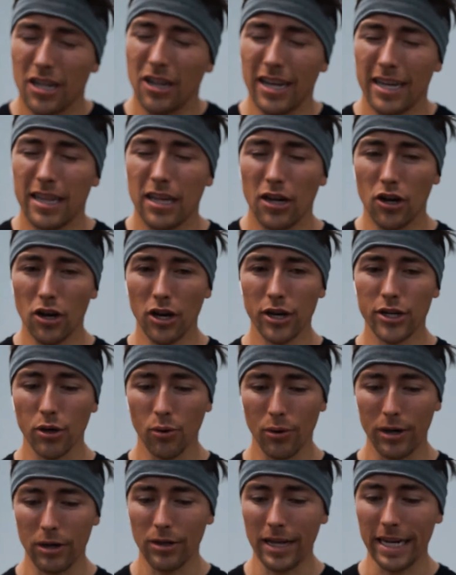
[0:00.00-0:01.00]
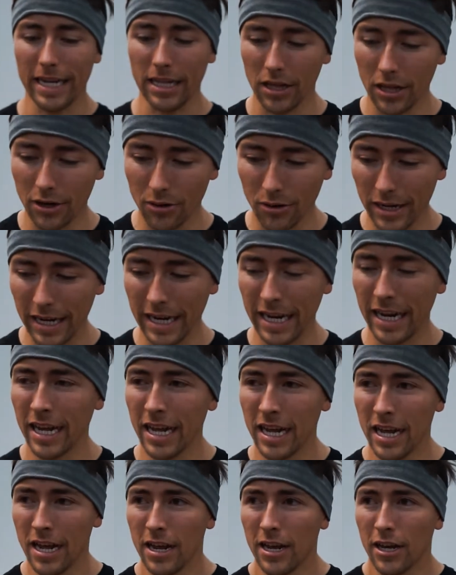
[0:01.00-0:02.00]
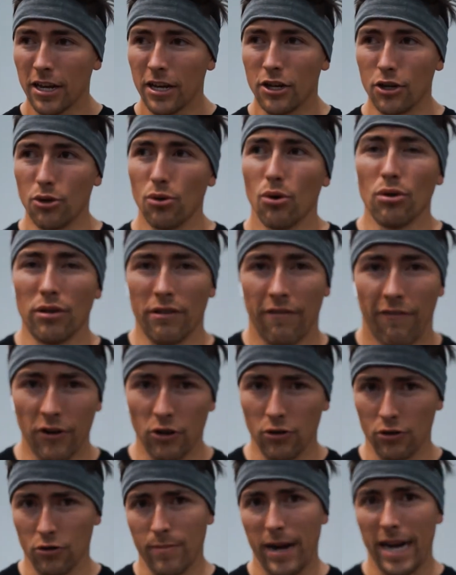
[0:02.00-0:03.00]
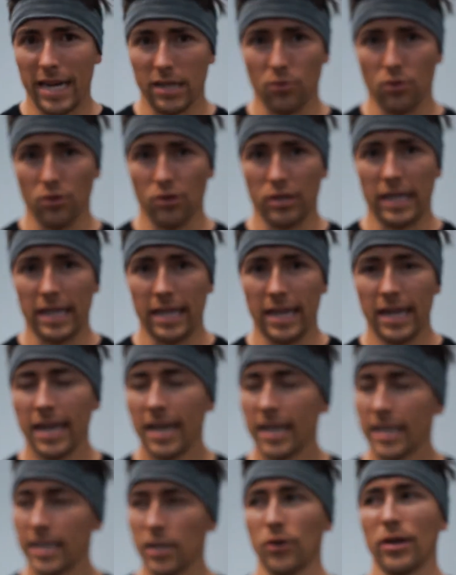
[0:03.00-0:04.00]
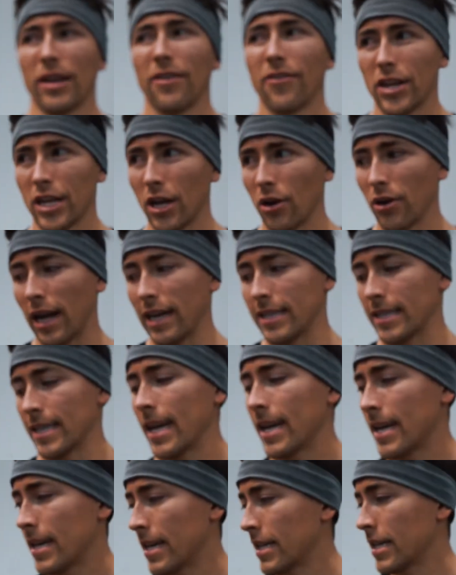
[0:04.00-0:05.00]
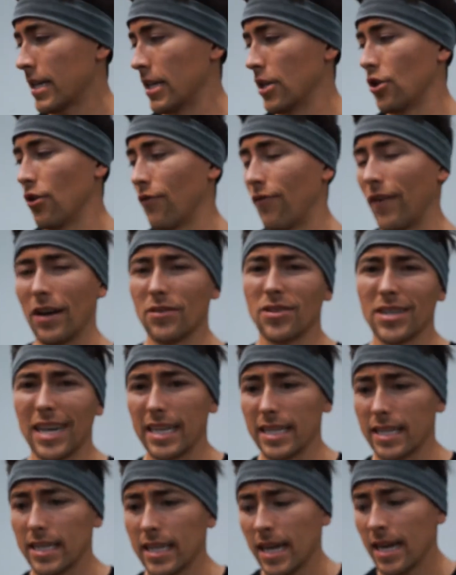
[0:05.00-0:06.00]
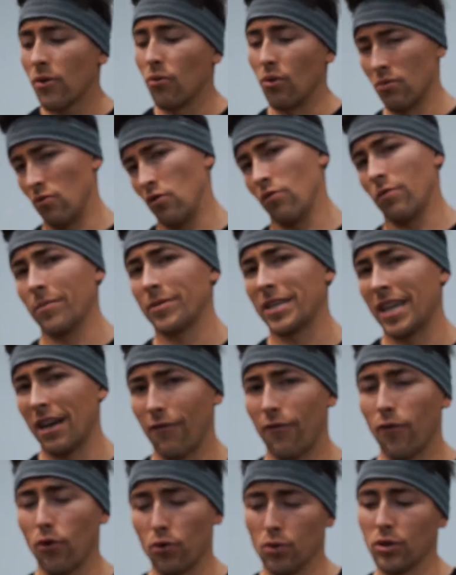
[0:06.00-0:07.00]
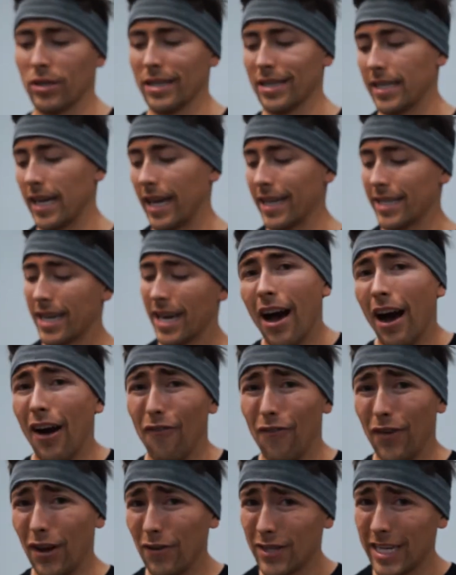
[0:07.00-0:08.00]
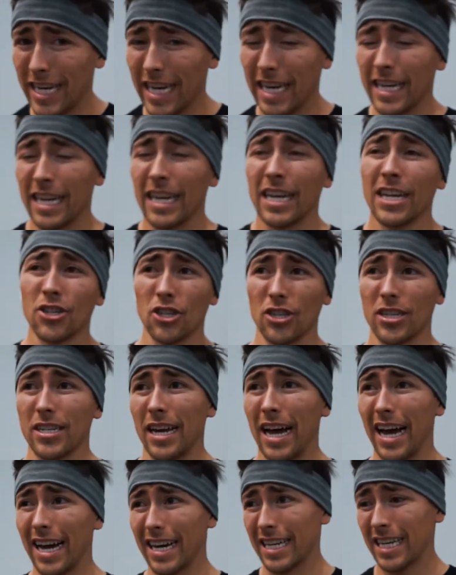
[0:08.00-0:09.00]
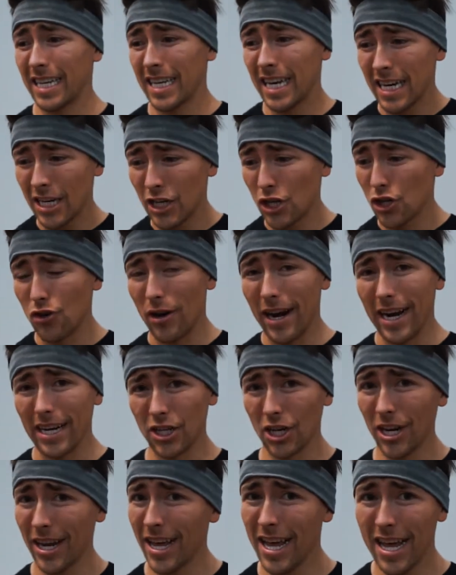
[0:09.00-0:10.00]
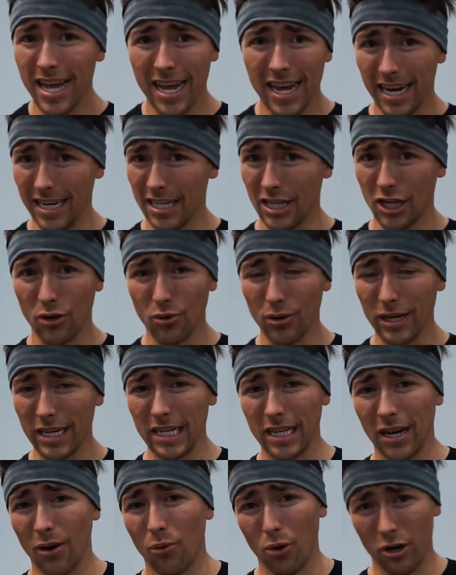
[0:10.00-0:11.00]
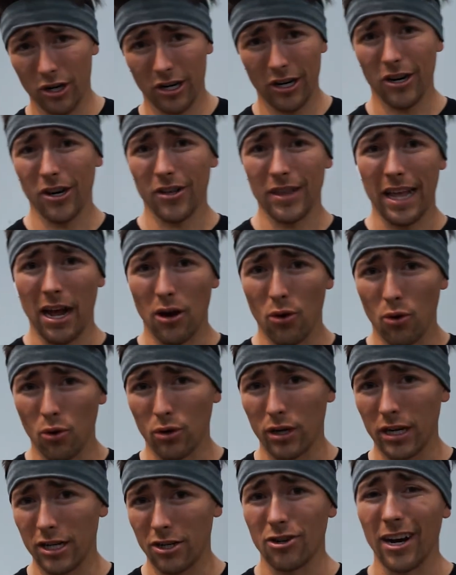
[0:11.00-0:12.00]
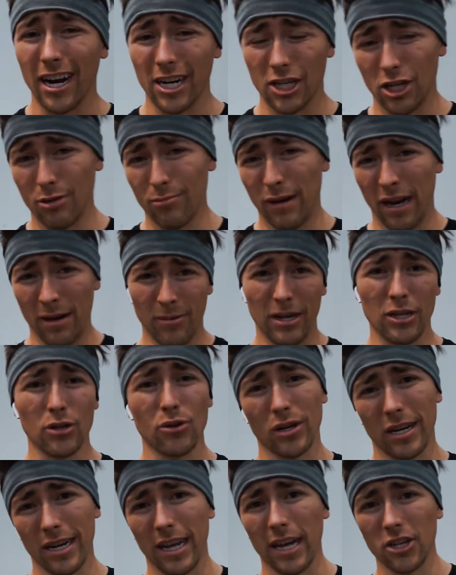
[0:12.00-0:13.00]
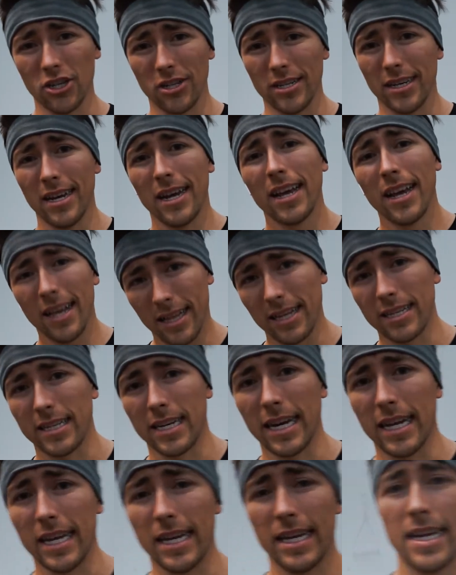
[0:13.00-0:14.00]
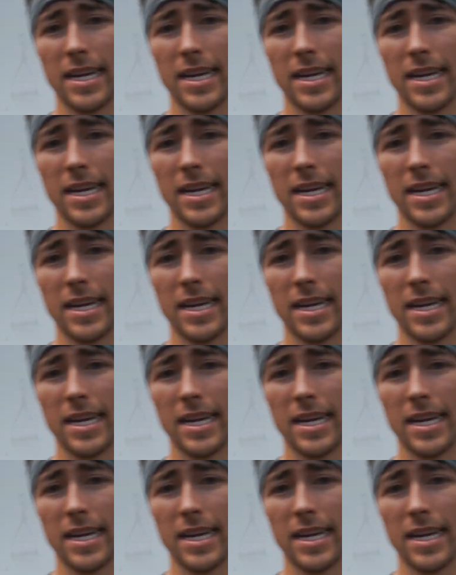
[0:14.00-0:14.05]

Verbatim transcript: click there to where like literally you only feel your back working. So give it a go, guys. Gonna do 5 sets, 1 warm-up set, 4 working sets, a 15, just nice stretch and squeeze, working on that whole contraction, mind muscle connection. Let's get it.